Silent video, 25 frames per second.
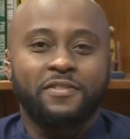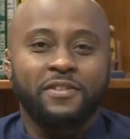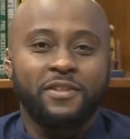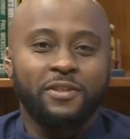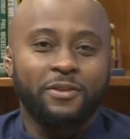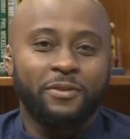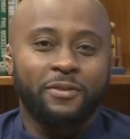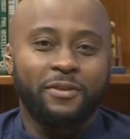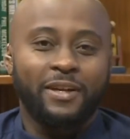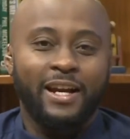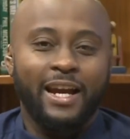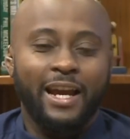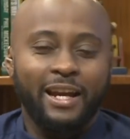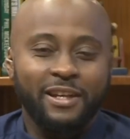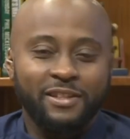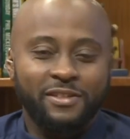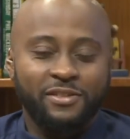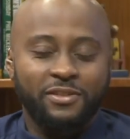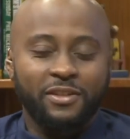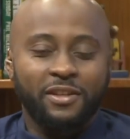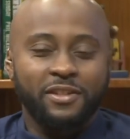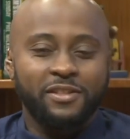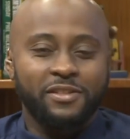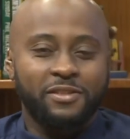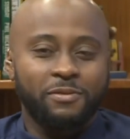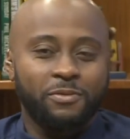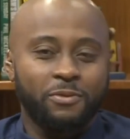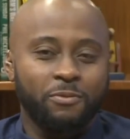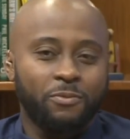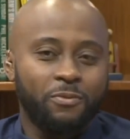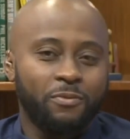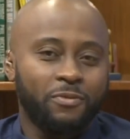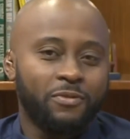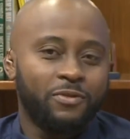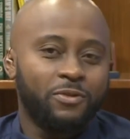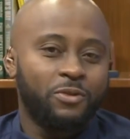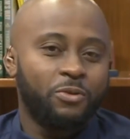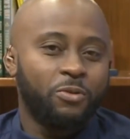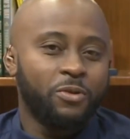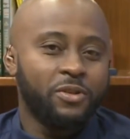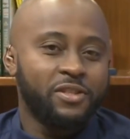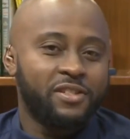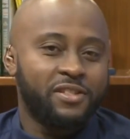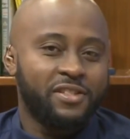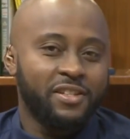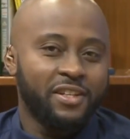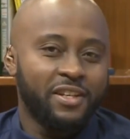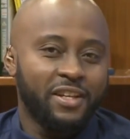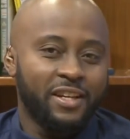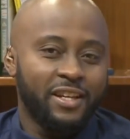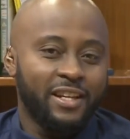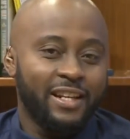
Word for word: You know, I saw this quote,